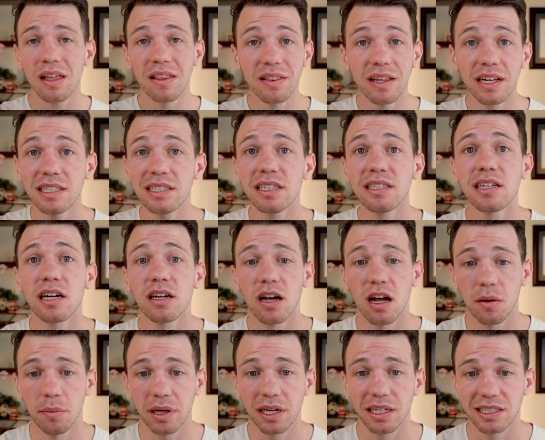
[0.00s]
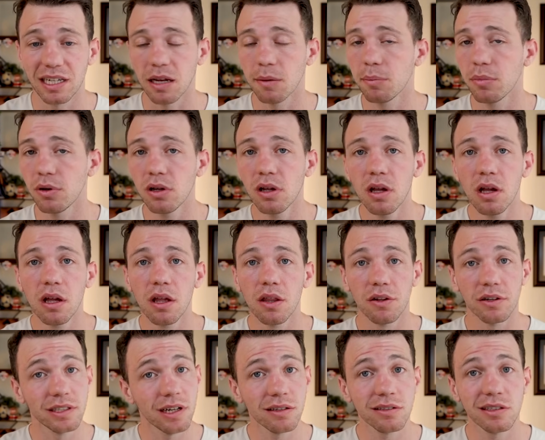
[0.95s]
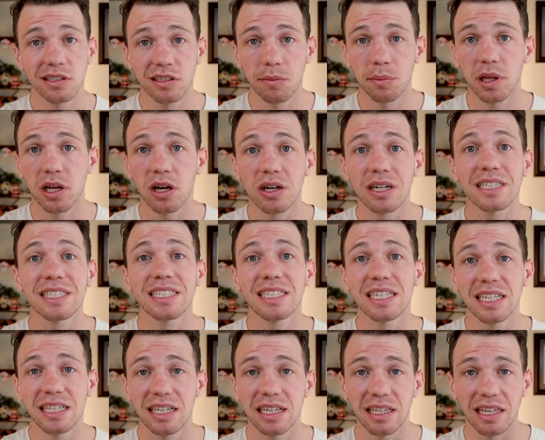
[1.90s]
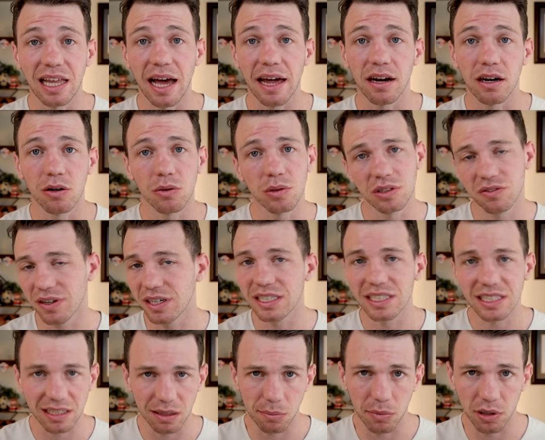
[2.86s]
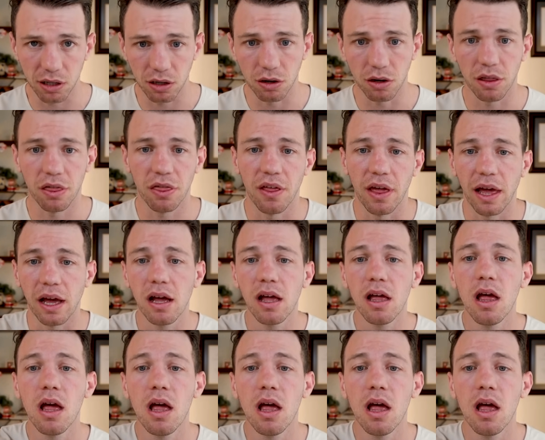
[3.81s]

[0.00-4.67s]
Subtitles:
this is a common example. There's also something called a CD ladder, which is a very similar thing.